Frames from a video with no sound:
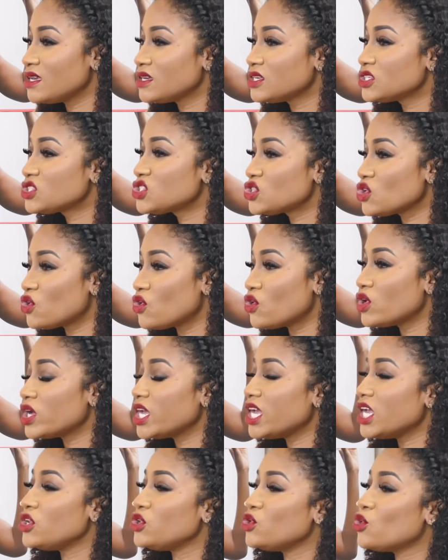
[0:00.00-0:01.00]
so
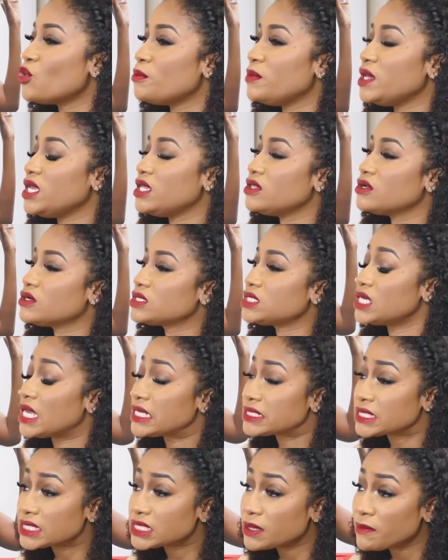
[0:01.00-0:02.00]
it don't mean nothing.
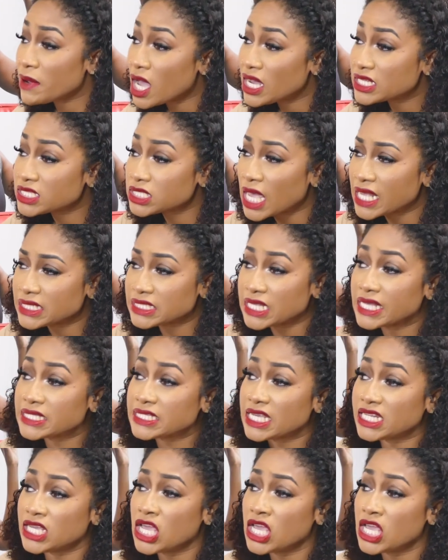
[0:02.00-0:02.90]
So I said, because as I said,